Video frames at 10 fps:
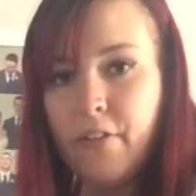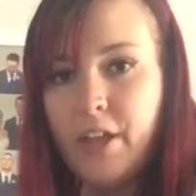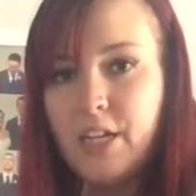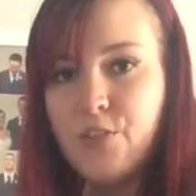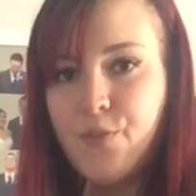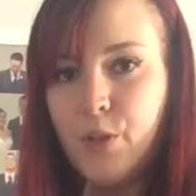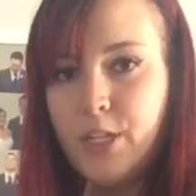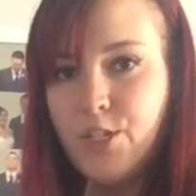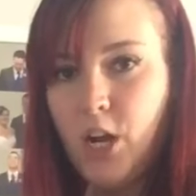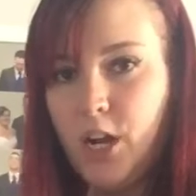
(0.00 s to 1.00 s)
that it's fully
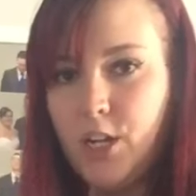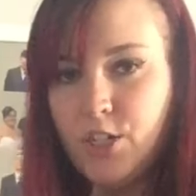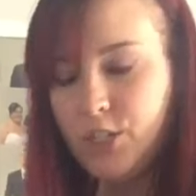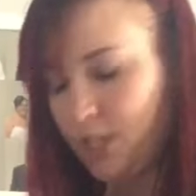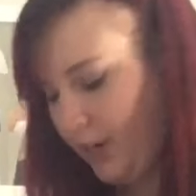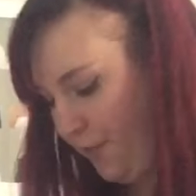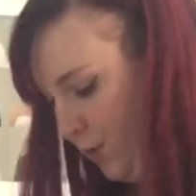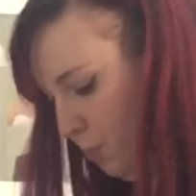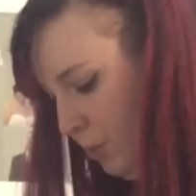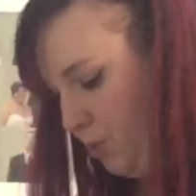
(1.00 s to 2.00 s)
charged. It's got a
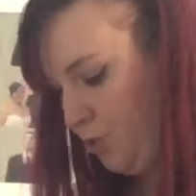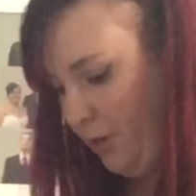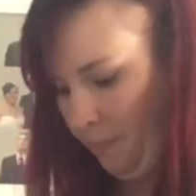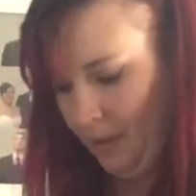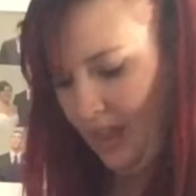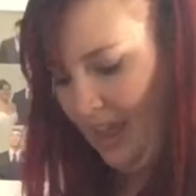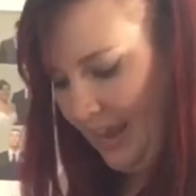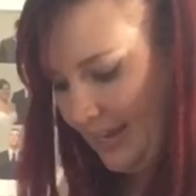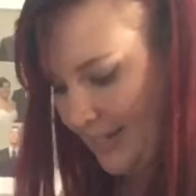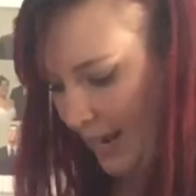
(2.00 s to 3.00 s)
full blue strip.
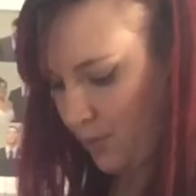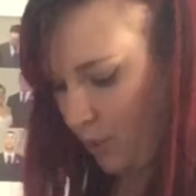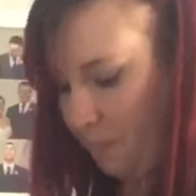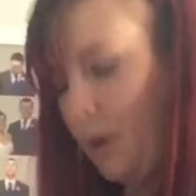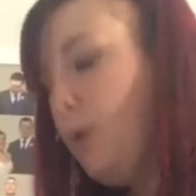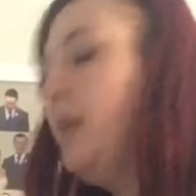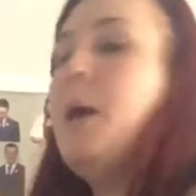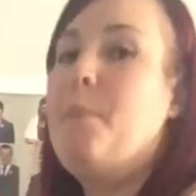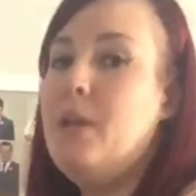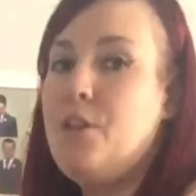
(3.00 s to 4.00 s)
It's actually broken
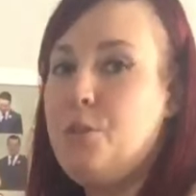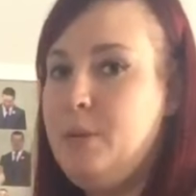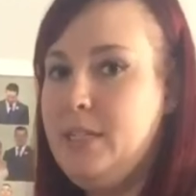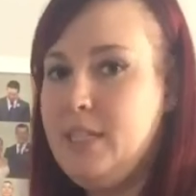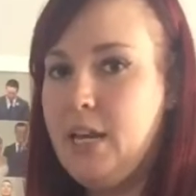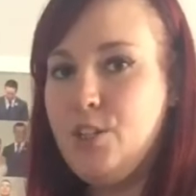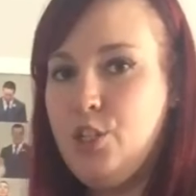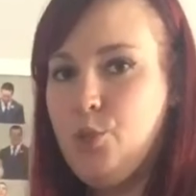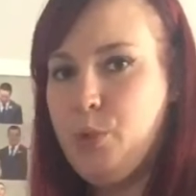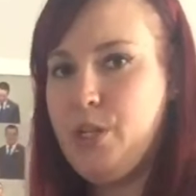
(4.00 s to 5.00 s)
up into 3
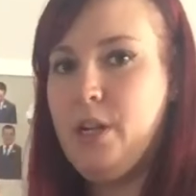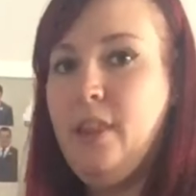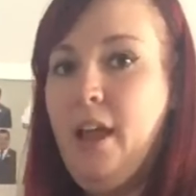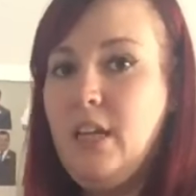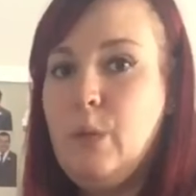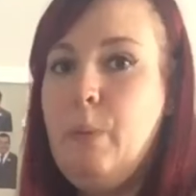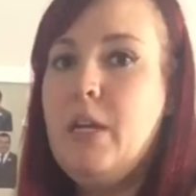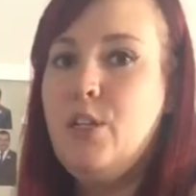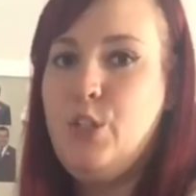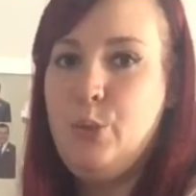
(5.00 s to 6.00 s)
sections, which I like
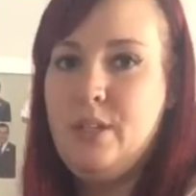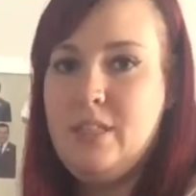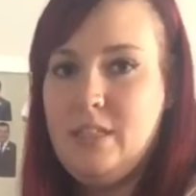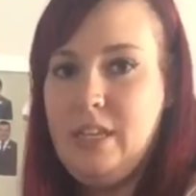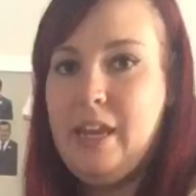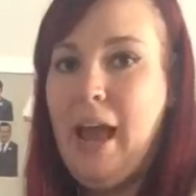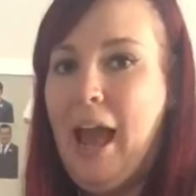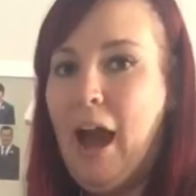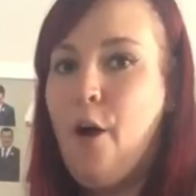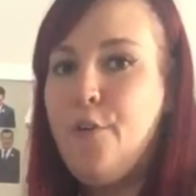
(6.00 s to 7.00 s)
because you can see
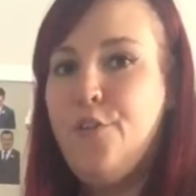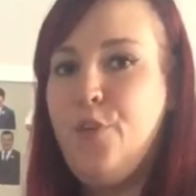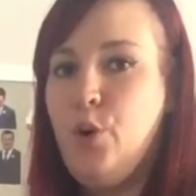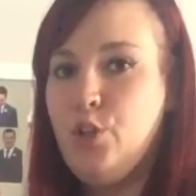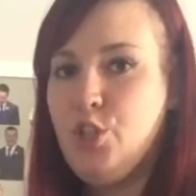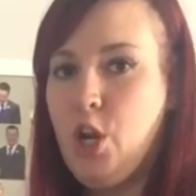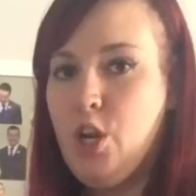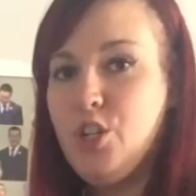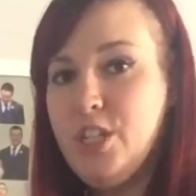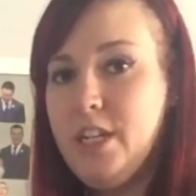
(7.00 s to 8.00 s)
how full
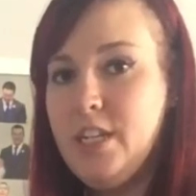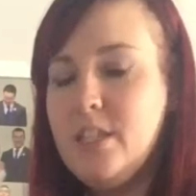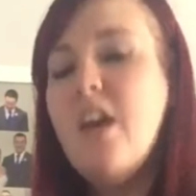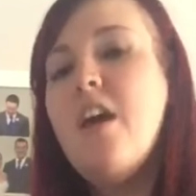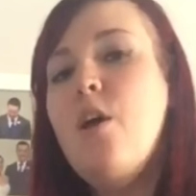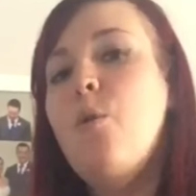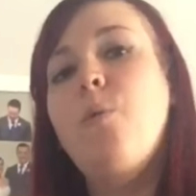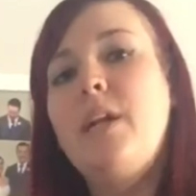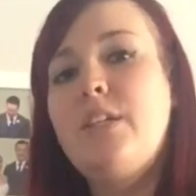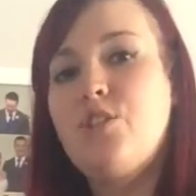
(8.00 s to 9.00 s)
charge it is.
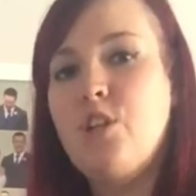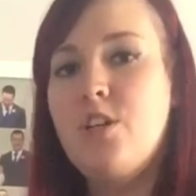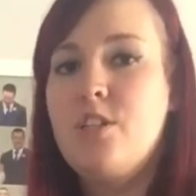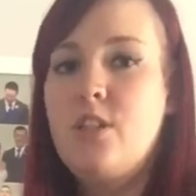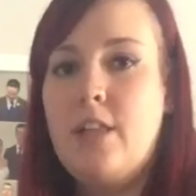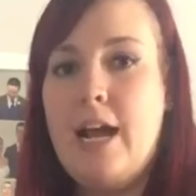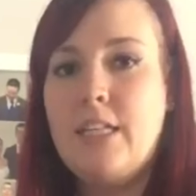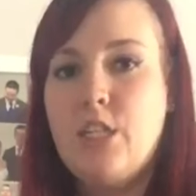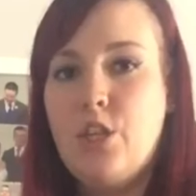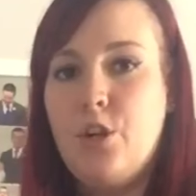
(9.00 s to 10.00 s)
When it's charging the last
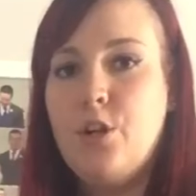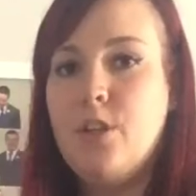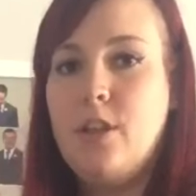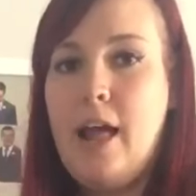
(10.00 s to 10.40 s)
third